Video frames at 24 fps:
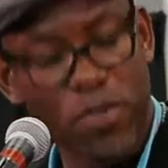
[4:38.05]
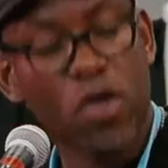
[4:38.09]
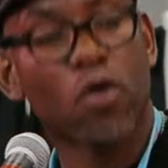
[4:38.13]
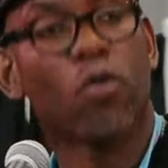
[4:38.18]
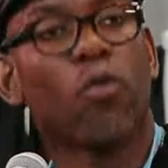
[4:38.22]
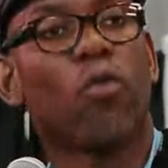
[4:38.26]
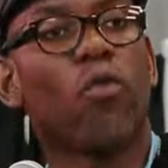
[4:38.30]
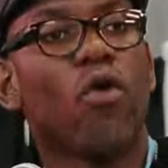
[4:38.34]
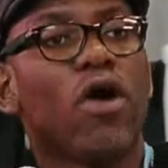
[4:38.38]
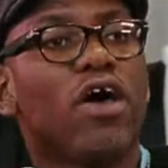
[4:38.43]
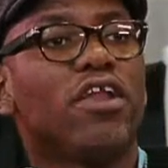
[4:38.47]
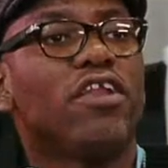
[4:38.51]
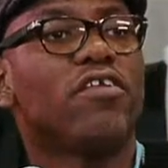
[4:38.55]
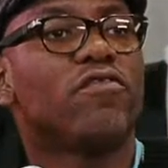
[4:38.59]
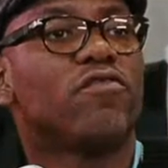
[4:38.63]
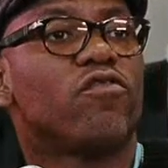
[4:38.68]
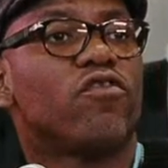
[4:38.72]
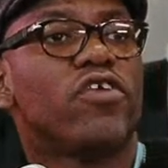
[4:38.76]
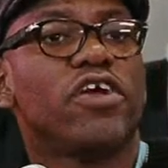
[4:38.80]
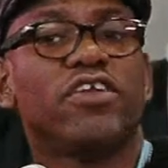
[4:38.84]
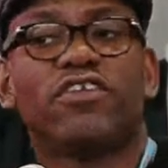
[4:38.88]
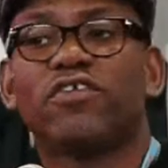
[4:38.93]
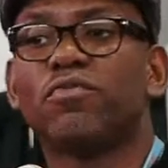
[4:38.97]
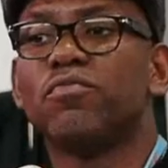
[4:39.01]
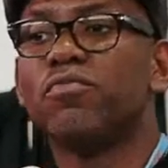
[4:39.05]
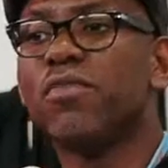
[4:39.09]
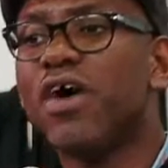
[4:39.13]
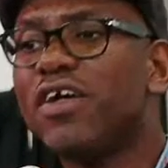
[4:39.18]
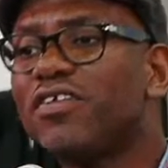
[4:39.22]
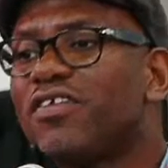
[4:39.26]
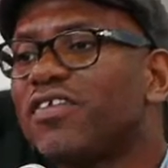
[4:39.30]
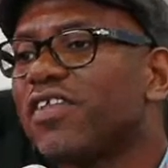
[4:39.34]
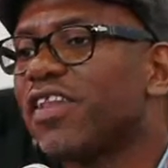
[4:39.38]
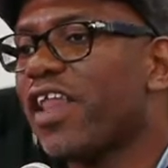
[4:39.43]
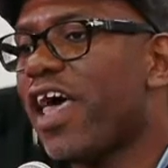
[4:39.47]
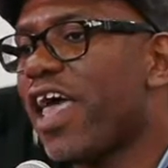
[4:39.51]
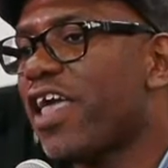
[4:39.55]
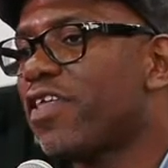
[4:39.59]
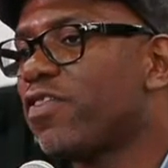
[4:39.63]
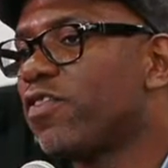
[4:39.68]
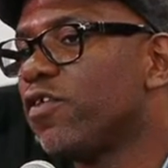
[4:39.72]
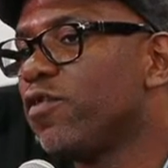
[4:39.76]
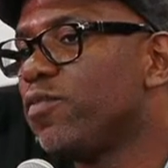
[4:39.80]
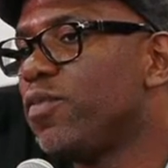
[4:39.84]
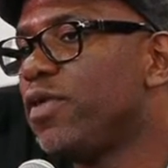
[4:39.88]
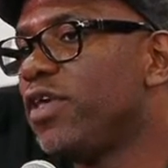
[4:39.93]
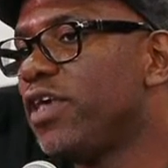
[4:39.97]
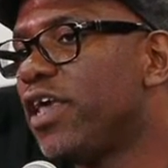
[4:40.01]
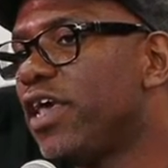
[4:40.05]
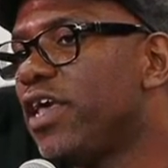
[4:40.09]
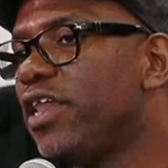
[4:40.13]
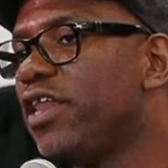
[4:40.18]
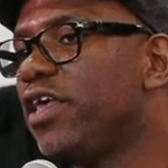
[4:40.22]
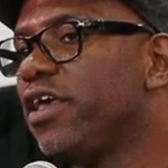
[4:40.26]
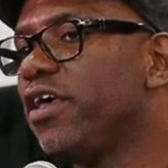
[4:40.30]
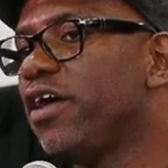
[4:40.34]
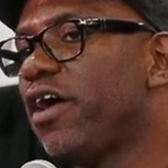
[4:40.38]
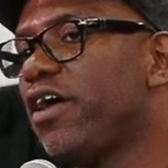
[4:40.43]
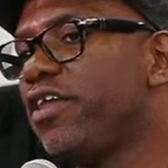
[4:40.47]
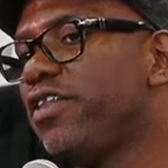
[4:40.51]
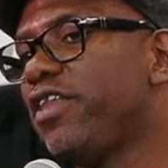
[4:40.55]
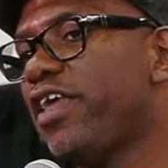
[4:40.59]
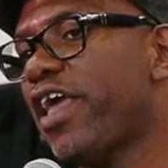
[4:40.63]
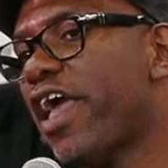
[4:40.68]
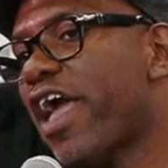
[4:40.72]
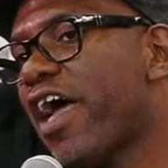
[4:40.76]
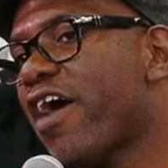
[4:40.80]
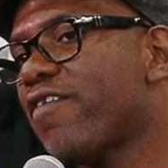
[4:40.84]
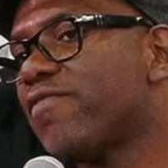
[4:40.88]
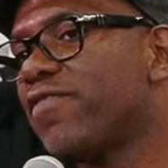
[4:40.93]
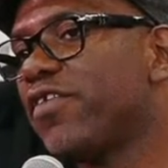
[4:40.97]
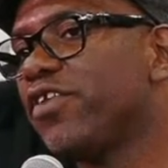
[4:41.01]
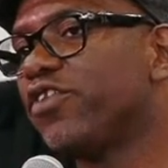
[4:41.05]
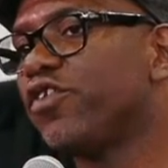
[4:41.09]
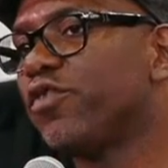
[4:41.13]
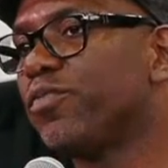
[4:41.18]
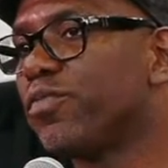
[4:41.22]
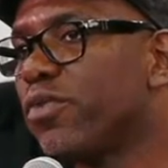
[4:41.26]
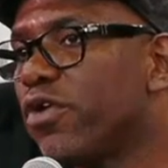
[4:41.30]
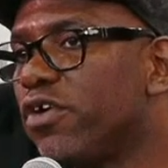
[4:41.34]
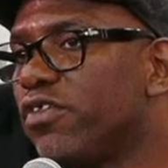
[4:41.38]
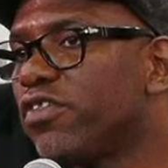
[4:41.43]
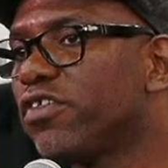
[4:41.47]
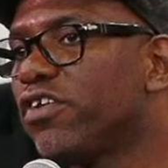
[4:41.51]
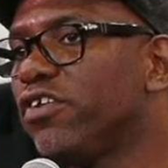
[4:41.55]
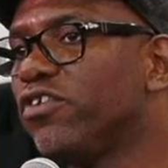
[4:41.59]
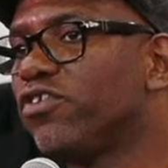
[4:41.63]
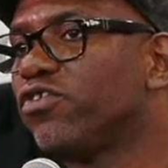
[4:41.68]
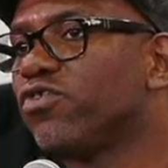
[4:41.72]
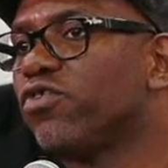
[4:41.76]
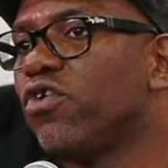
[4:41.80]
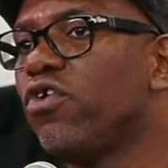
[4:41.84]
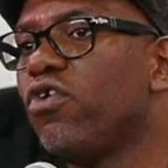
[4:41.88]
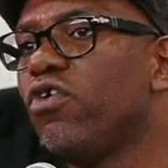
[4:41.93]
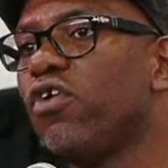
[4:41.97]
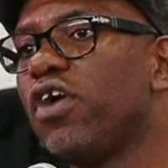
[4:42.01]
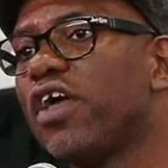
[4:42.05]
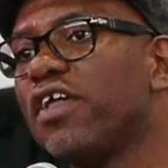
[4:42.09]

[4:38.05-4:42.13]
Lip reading: One of which, much like the beginning and the advent of birth control,